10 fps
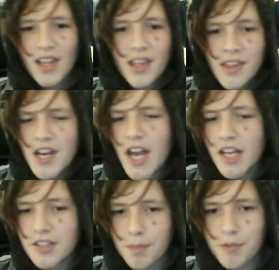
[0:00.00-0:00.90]
The
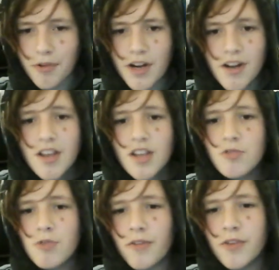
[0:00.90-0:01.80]
next upgrade
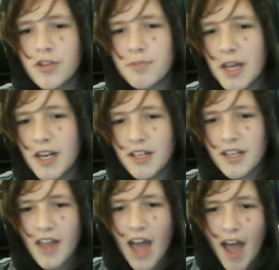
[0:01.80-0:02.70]
is where if you spin into
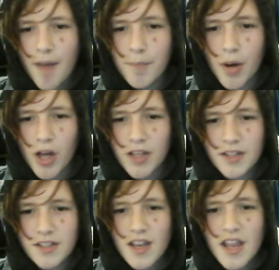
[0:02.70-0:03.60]
the hat
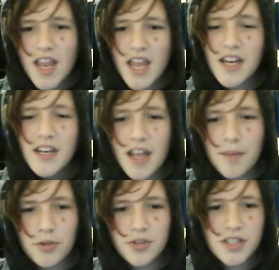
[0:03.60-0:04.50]
bots, it
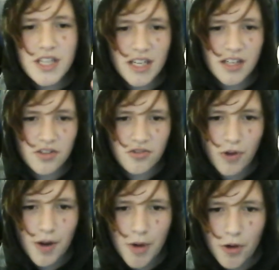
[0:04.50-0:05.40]
enables Seek and
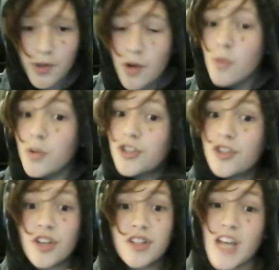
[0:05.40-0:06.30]
Destroy mode, which
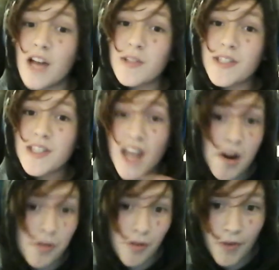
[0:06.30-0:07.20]
just sounds
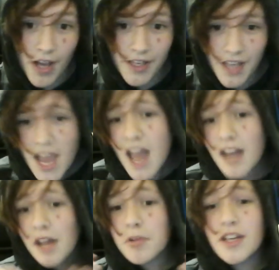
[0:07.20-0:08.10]
terrifying,
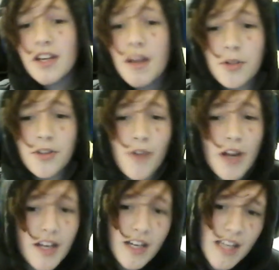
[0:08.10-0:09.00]
and I wasn't able to
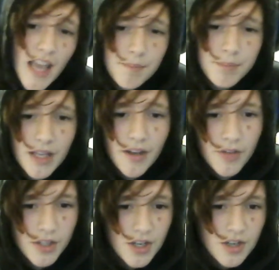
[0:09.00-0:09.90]
find any gameplay of
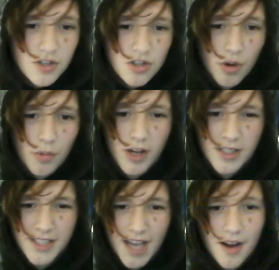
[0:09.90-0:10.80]
it, so
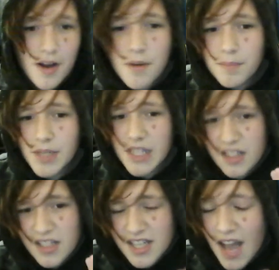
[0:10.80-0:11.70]
yeah. But
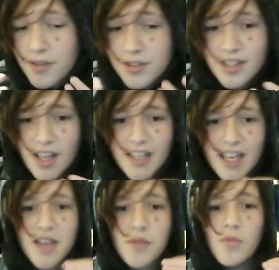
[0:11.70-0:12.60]
it sounds like
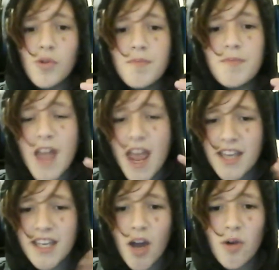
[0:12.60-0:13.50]
it would
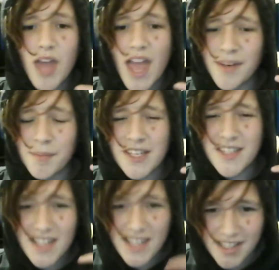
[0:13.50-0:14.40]
take out
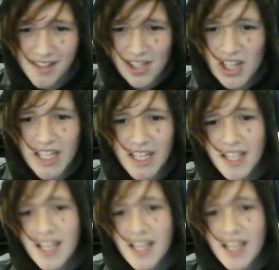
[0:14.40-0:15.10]
enemies easily.